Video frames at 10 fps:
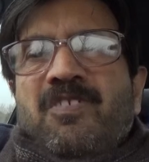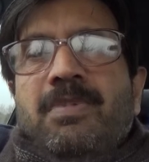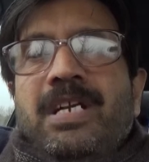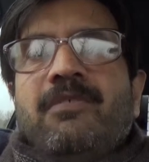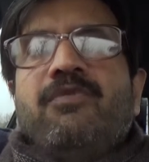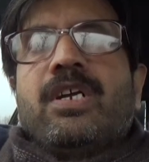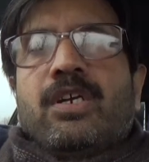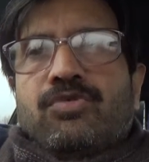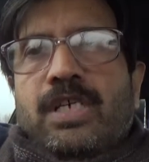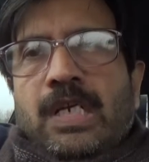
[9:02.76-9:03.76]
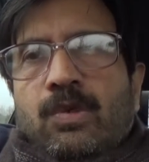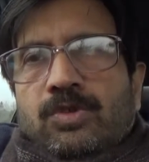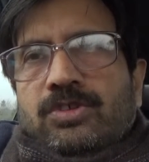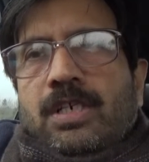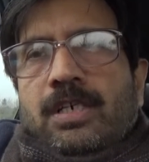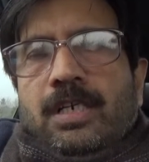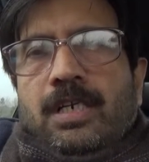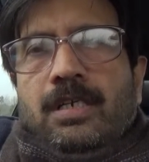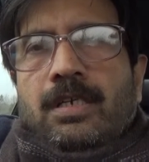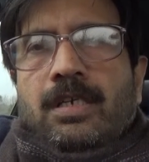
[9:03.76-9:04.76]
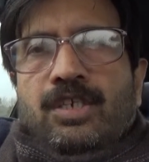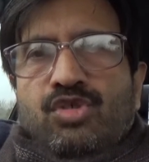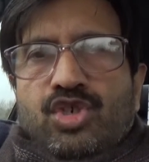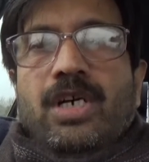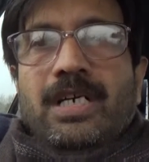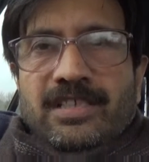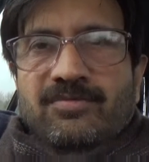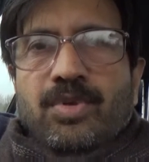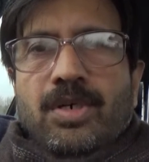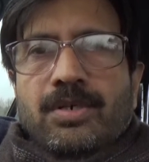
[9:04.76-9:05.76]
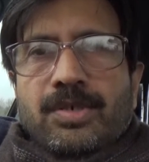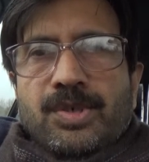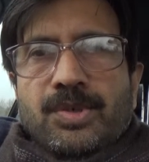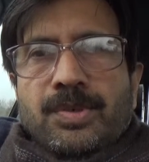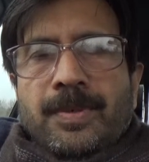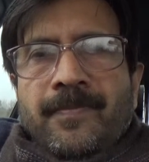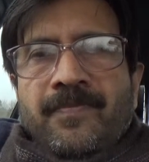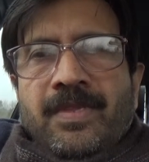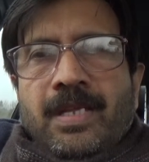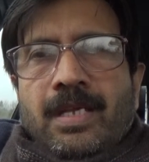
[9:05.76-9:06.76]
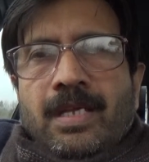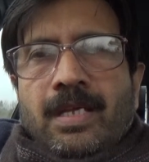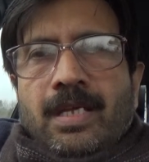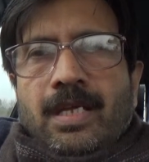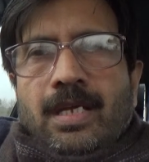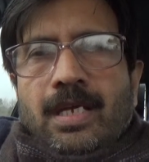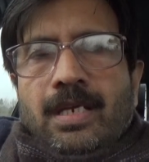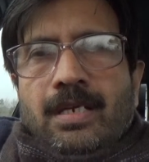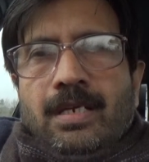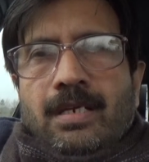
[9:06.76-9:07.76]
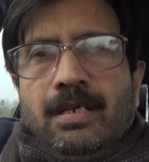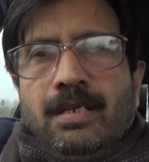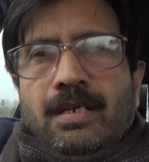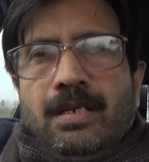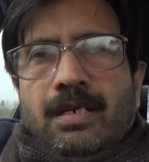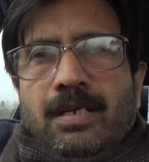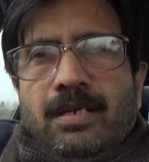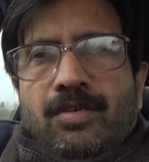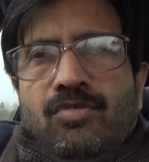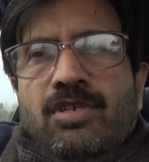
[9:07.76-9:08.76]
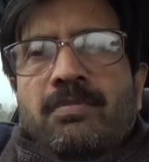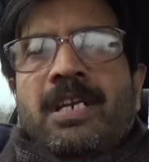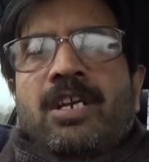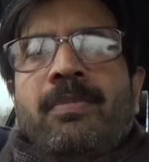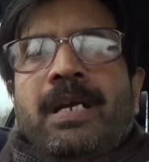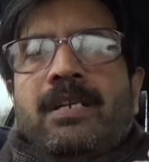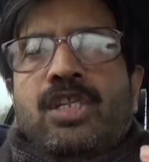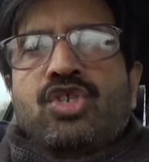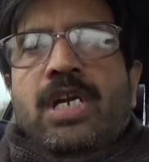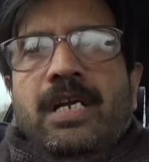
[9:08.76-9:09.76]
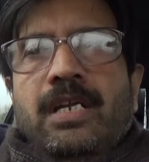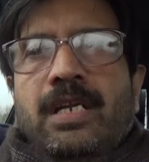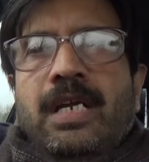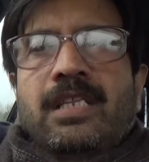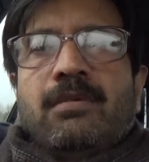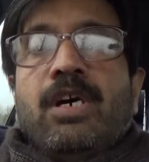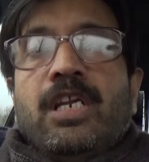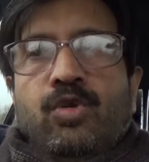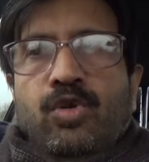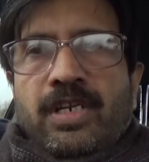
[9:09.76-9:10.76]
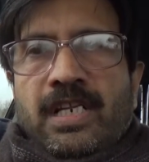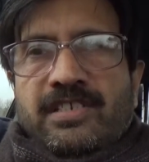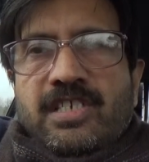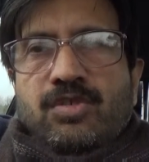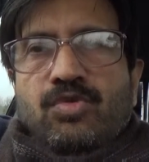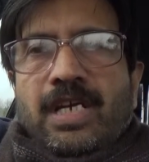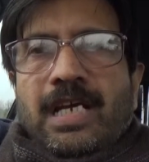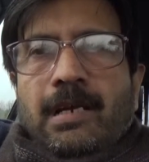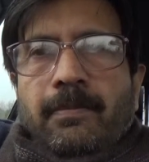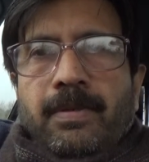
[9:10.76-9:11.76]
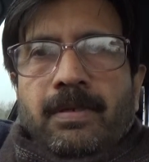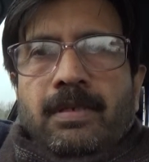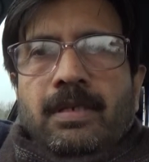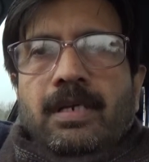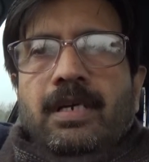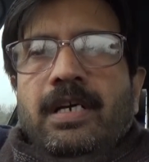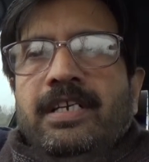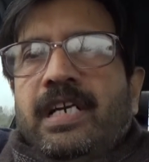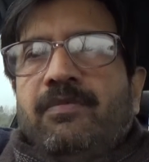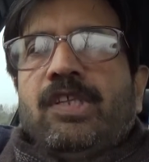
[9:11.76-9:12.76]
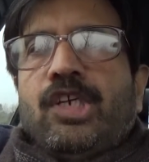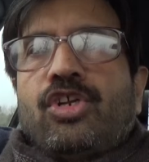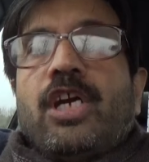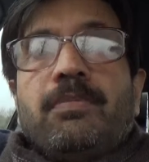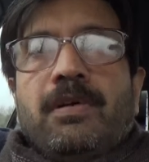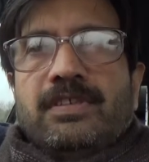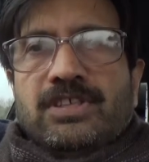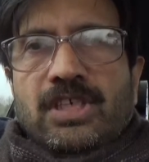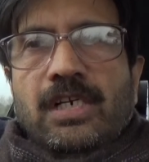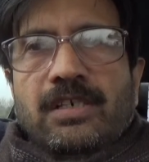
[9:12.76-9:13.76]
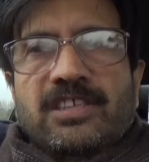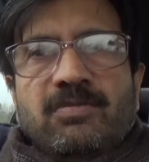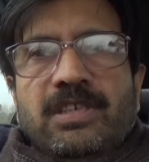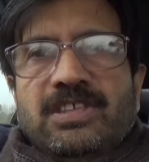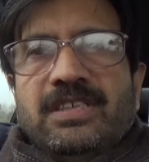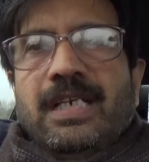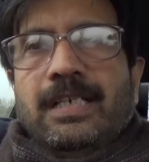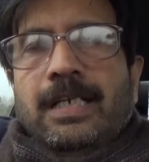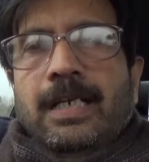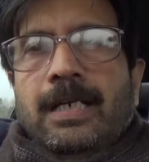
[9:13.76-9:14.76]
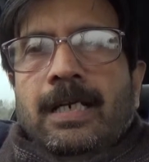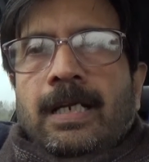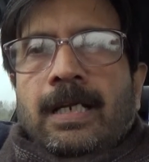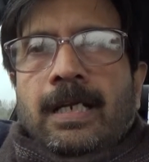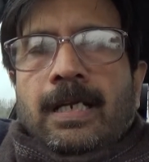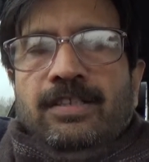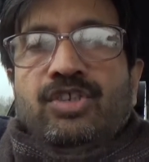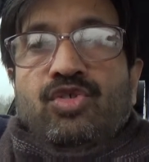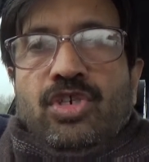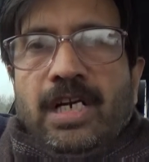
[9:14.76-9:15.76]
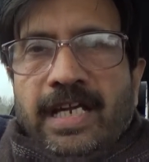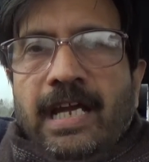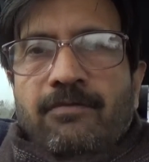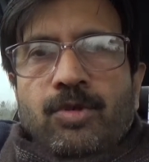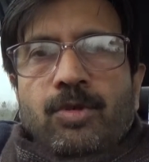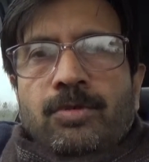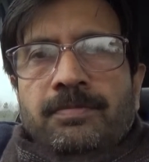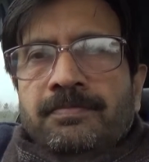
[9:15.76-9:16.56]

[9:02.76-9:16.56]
will be difficult to diagnose until your child is born you know and uh, your doctor may recommend the genetic and the molecular analysis to help uh, identify the type of the skeletal dysplasia that can your child have you know